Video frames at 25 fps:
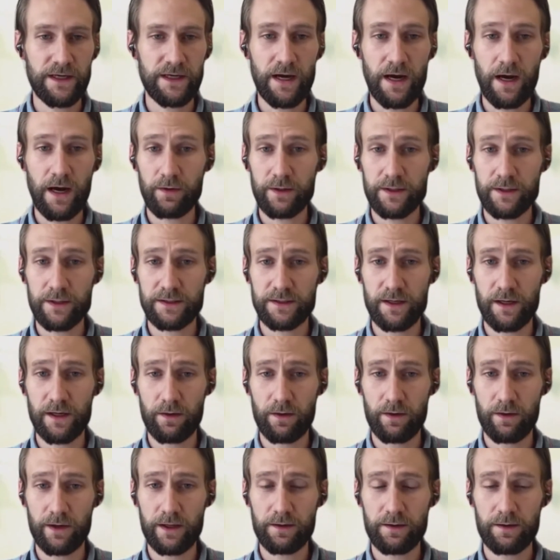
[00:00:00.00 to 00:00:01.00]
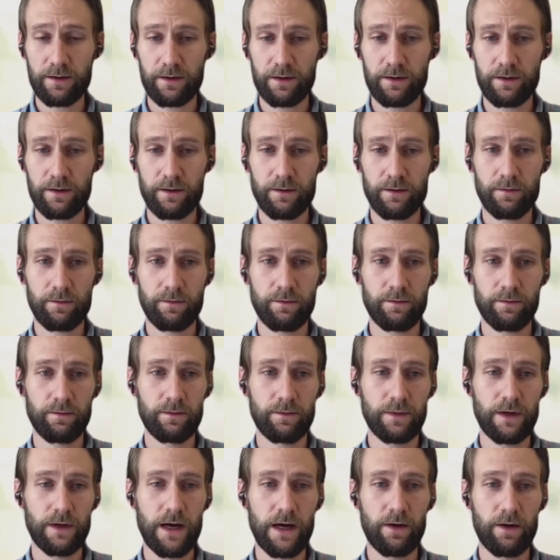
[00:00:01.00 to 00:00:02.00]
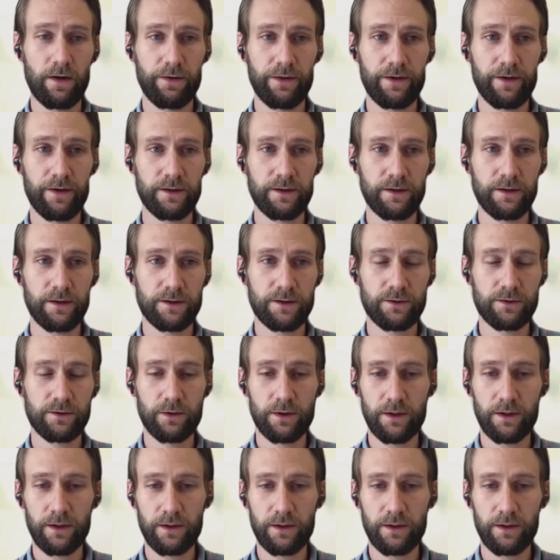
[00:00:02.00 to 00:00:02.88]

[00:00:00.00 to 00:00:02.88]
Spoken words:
how it's going, how the tool